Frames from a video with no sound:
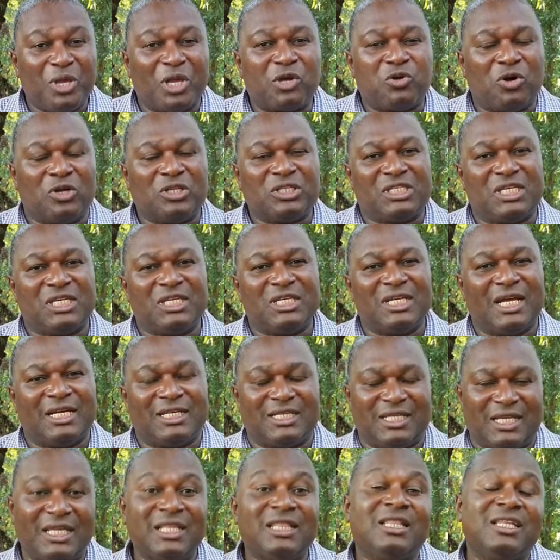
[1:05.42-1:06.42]
considered
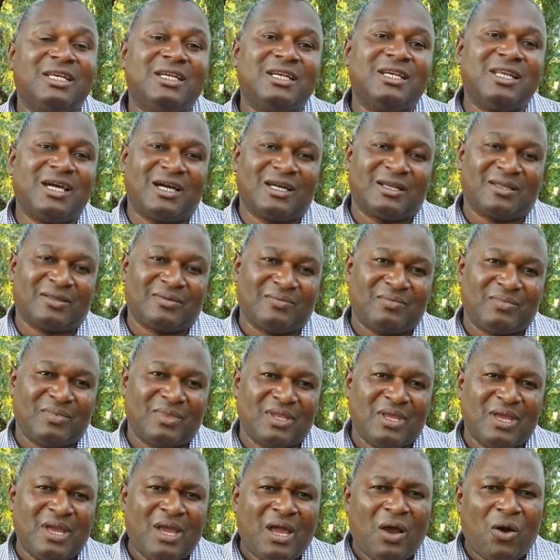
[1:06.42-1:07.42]
a leader,
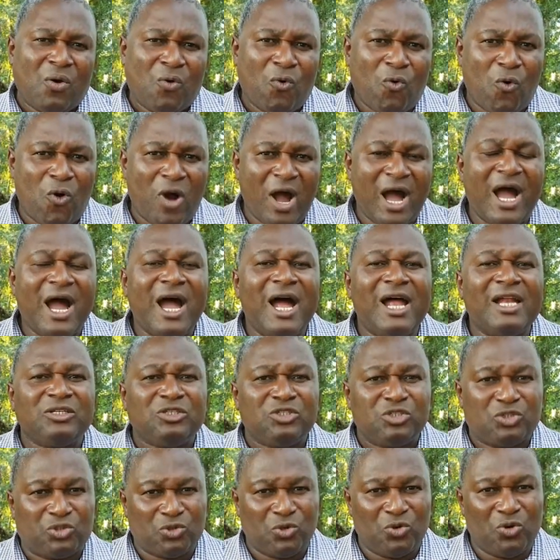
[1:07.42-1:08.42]
one
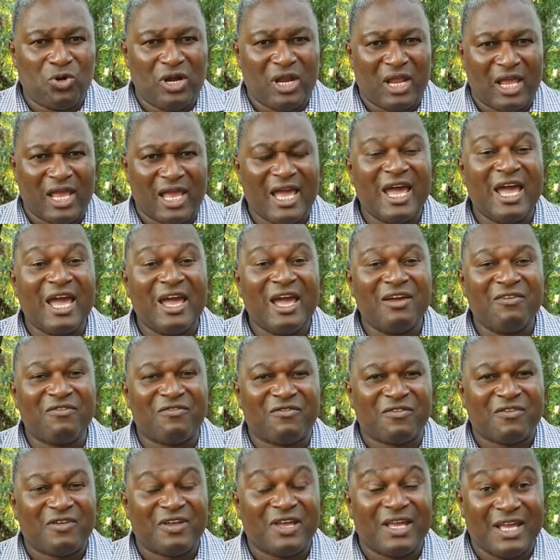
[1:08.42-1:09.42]
should have
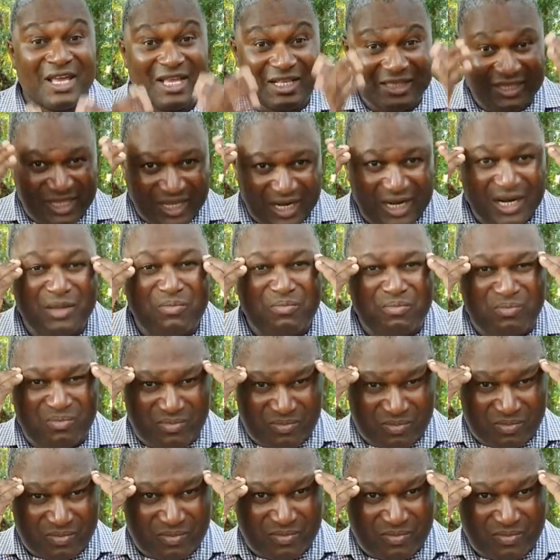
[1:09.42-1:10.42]
a dream.
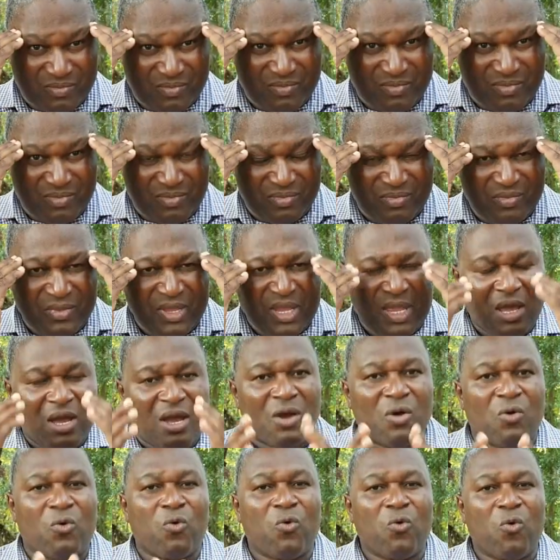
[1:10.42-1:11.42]

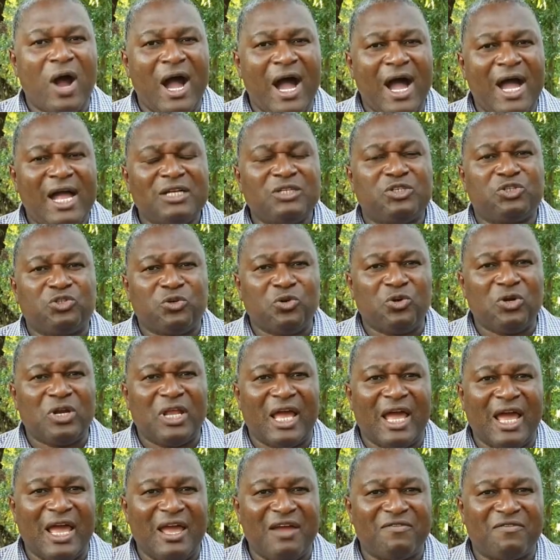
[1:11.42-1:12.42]
One should
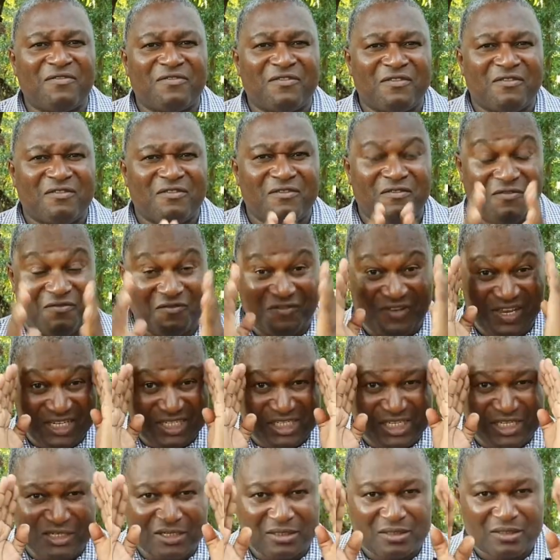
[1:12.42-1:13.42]
have
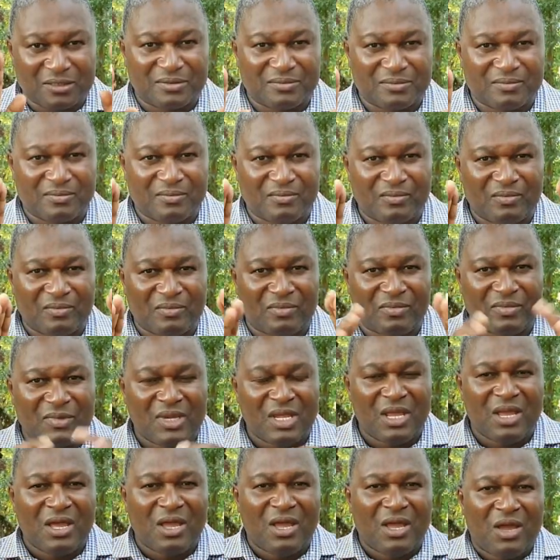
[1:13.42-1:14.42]
vision.
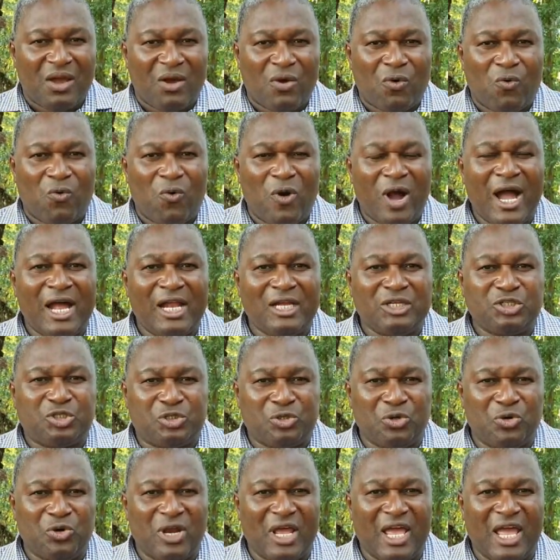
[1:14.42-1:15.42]
One
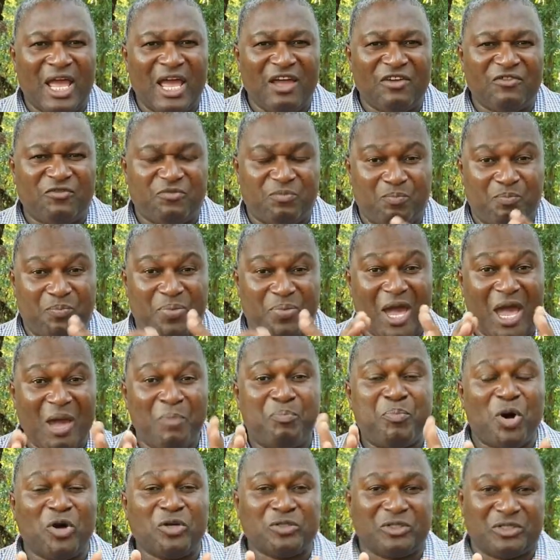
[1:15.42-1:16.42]
should have
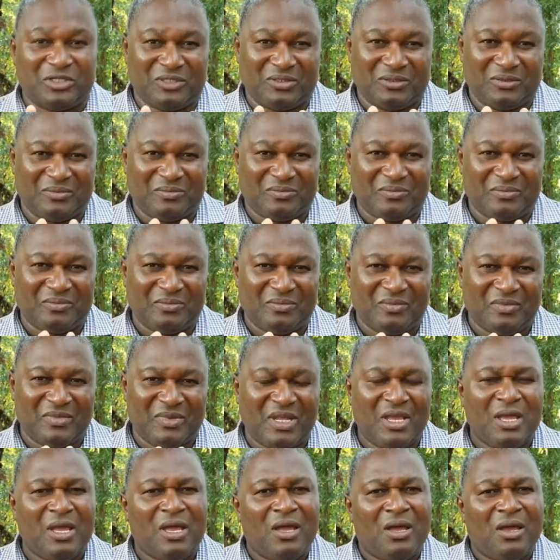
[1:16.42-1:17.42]
purpose.
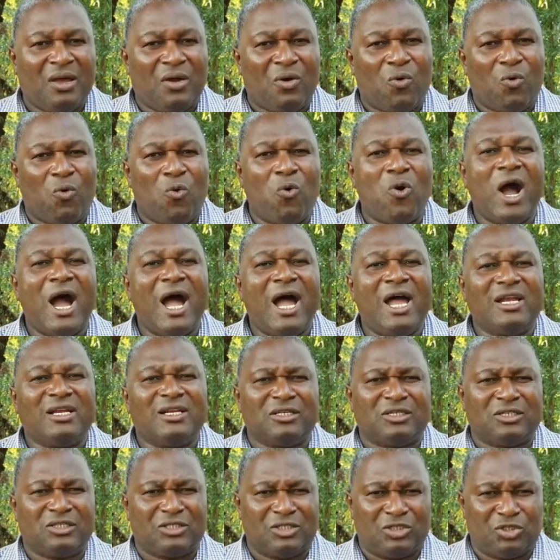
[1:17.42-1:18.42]

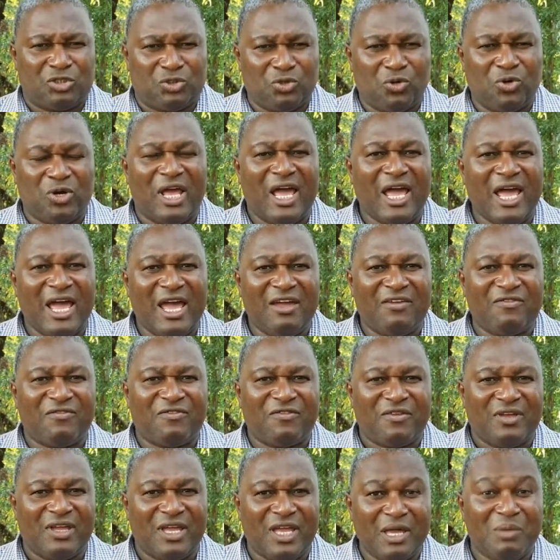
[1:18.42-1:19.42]
One should have
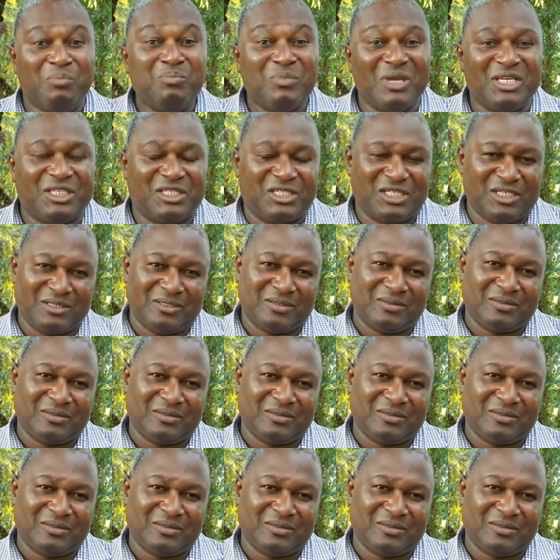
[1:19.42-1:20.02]
a mission.